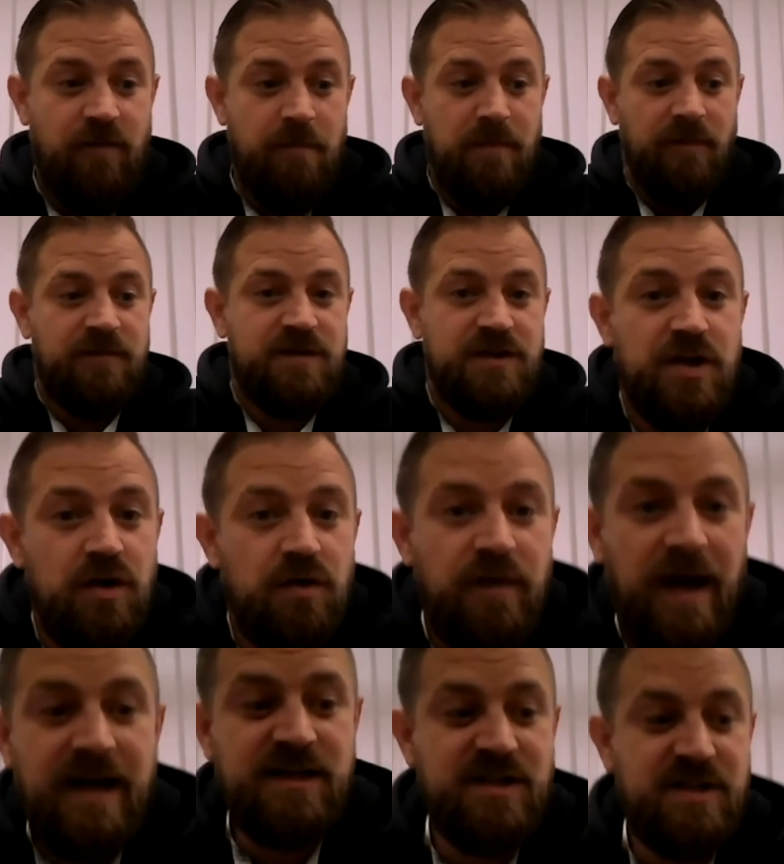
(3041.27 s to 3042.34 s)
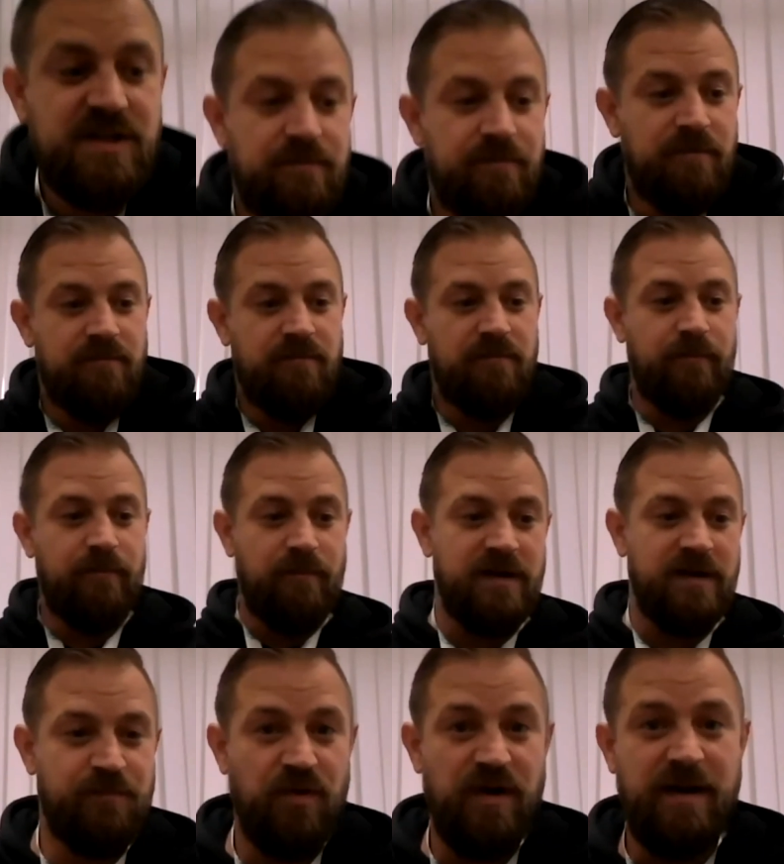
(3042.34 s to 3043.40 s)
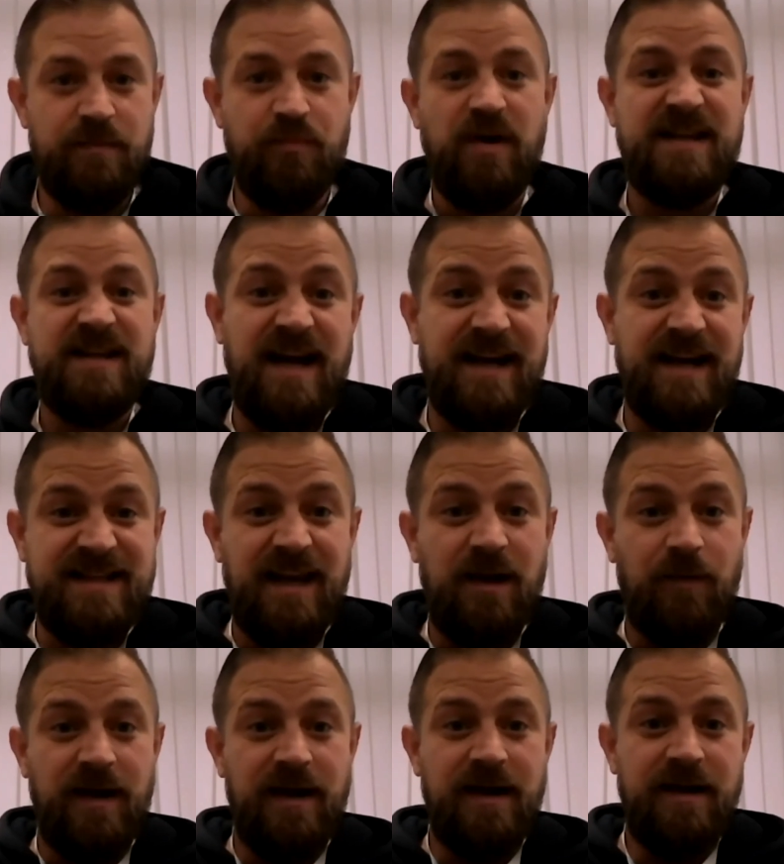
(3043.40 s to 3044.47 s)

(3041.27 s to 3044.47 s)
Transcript: a month to do that. It's pretty tight anyway.